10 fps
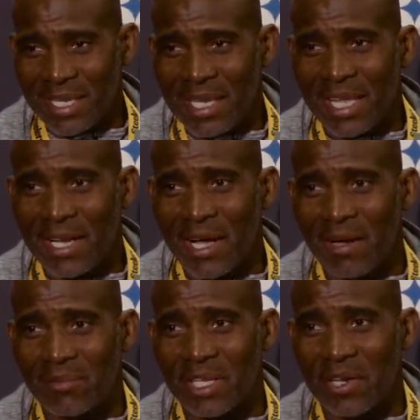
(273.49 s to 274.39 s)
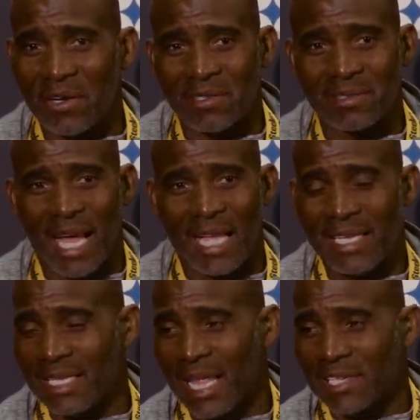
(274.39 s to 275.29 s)
And, you know, I
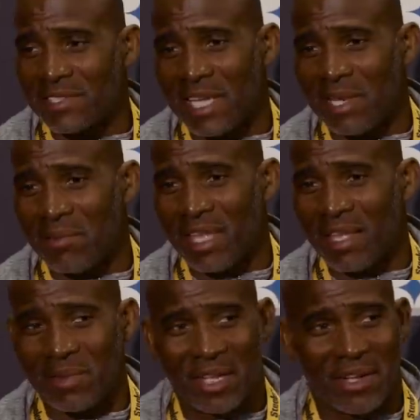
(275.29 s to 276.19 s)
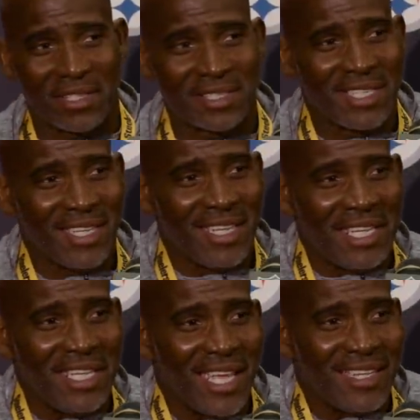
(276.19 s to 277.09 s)
didn't like seeing him then because
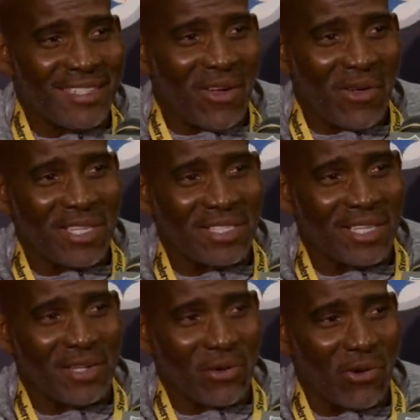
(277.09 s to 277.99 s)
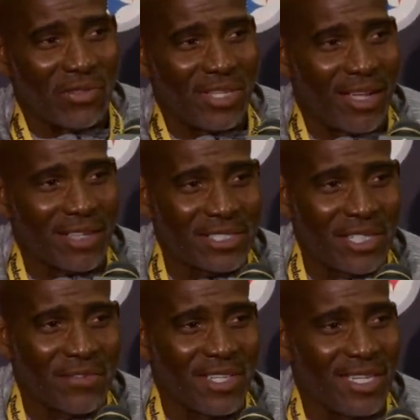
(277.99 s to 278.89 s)
he had all this unorthodox
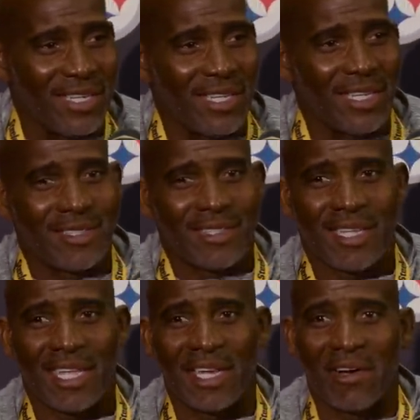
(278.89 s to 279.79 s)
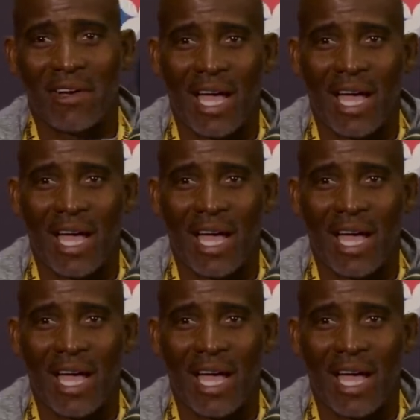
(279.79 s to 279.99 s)
stuff that he did. And